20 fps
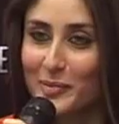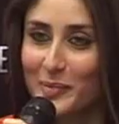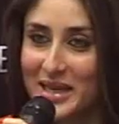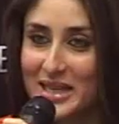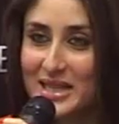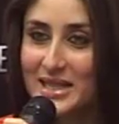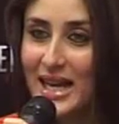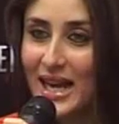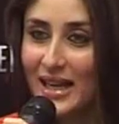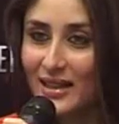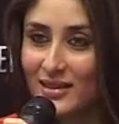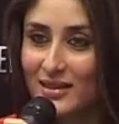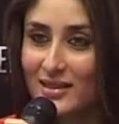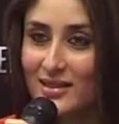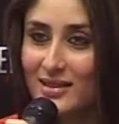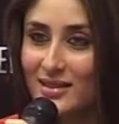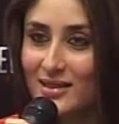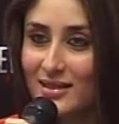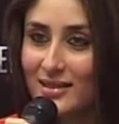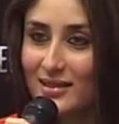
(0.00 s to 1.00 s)
are the best
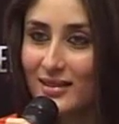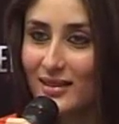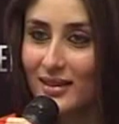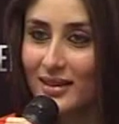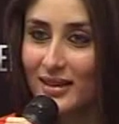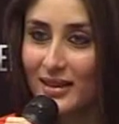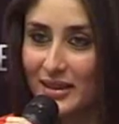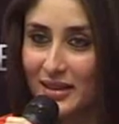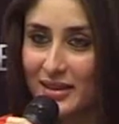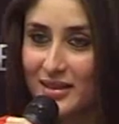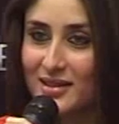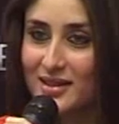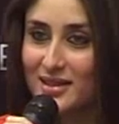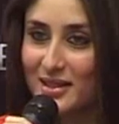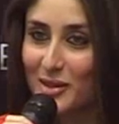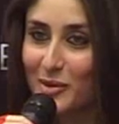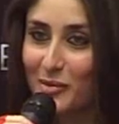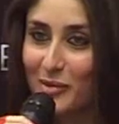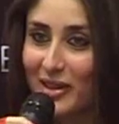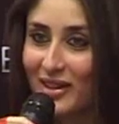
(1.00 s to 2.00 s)
actors in Indian
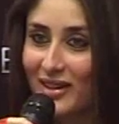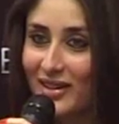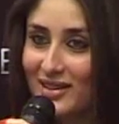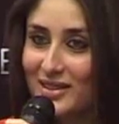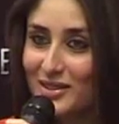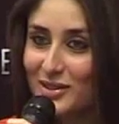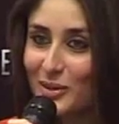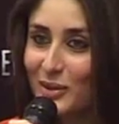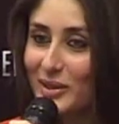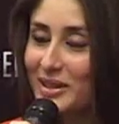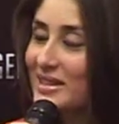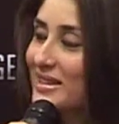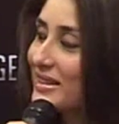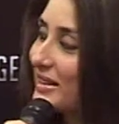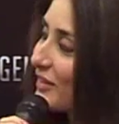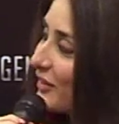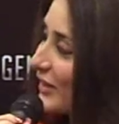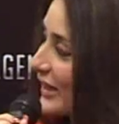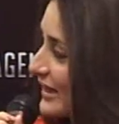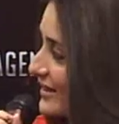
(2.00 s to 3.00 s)
cinema. So it's
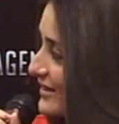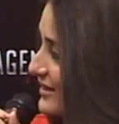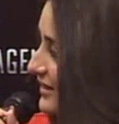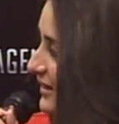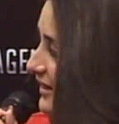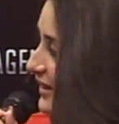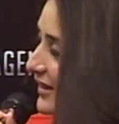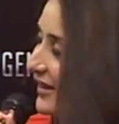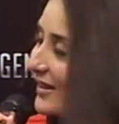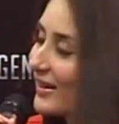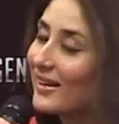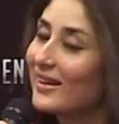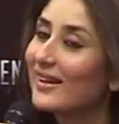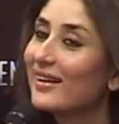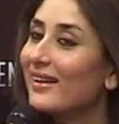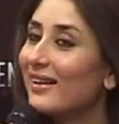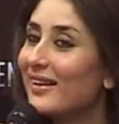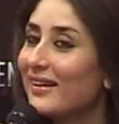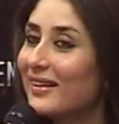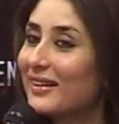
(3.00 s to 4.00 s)
a great
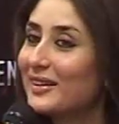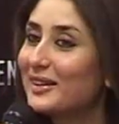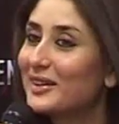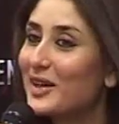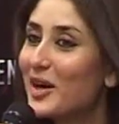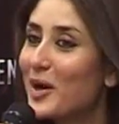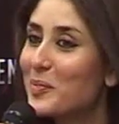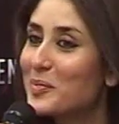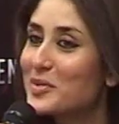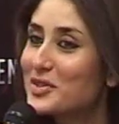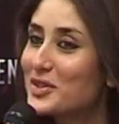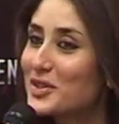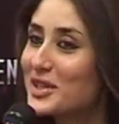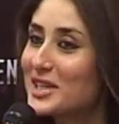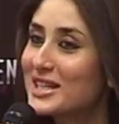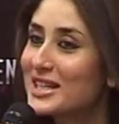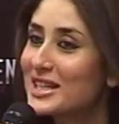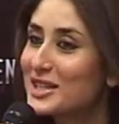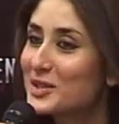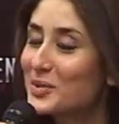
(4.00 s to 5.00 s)
uh,
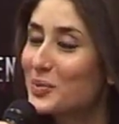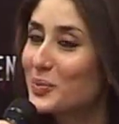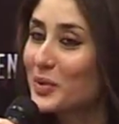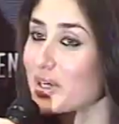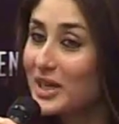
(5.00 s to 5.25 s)
opportunity to